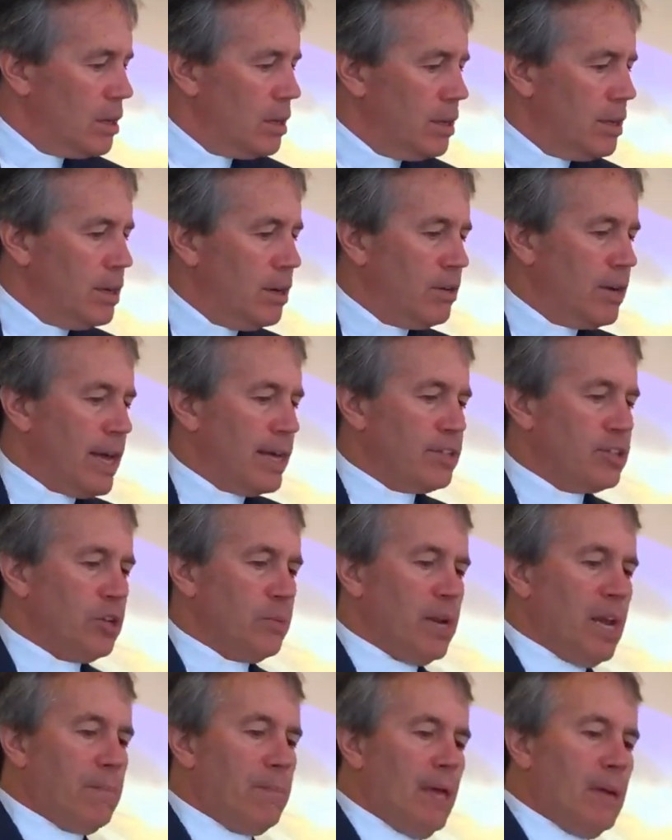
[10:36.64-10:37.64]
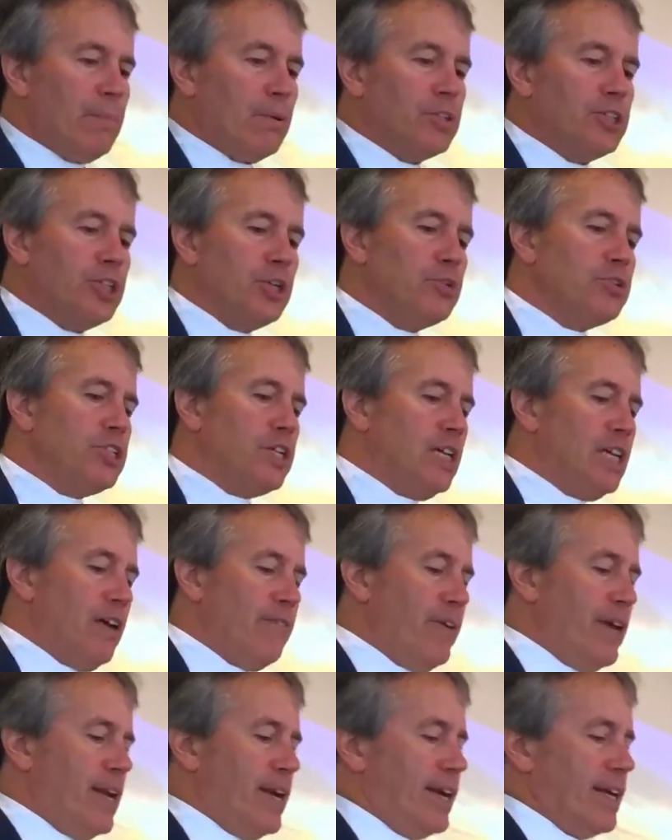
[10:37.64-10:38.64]
You know, gang, too many people choose to
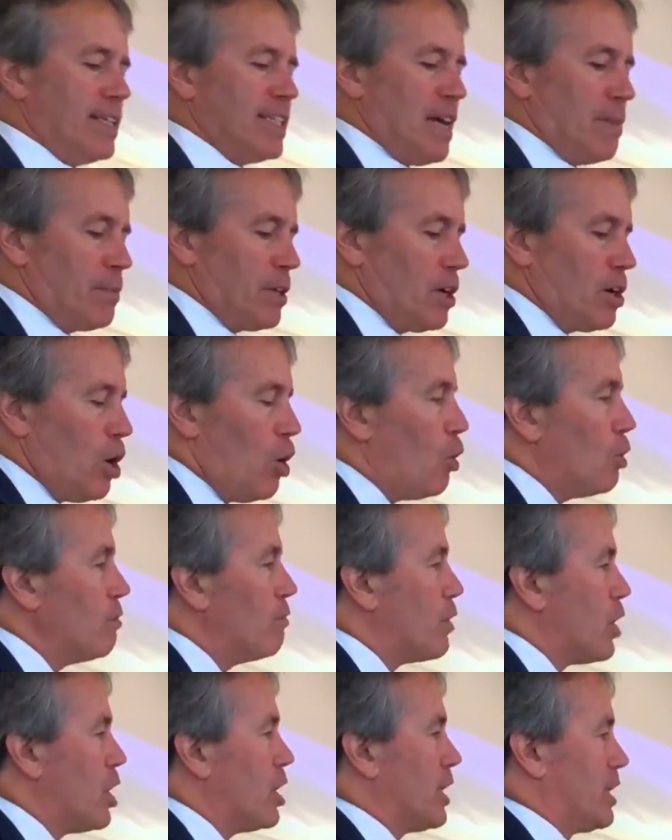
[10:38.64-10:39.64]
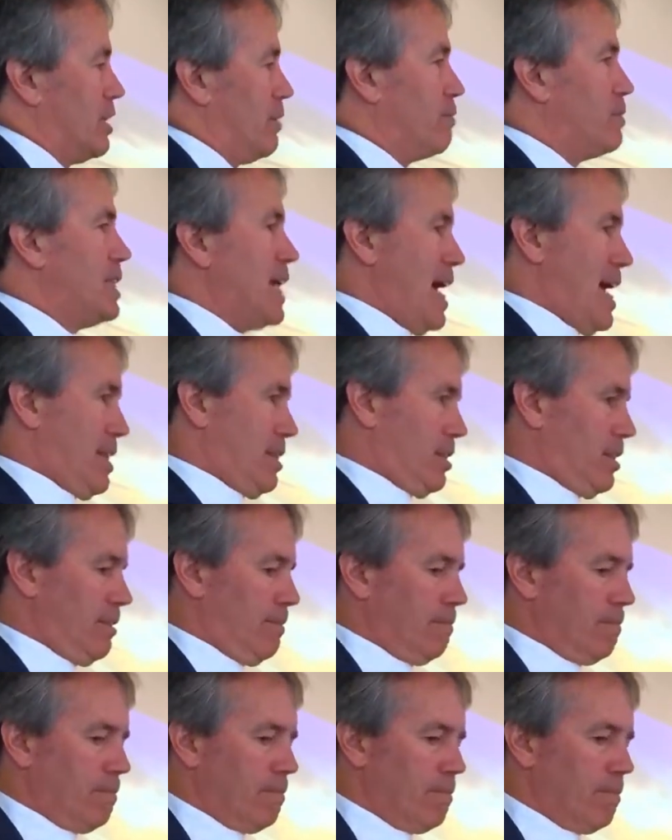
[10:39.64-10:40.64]
give in and accept the cold verdict of
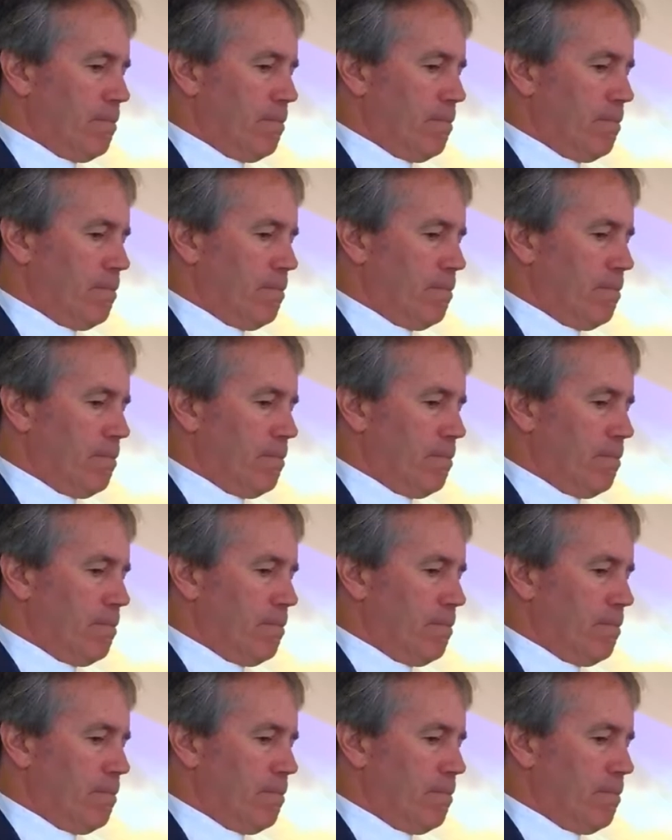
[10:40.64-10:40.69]
death.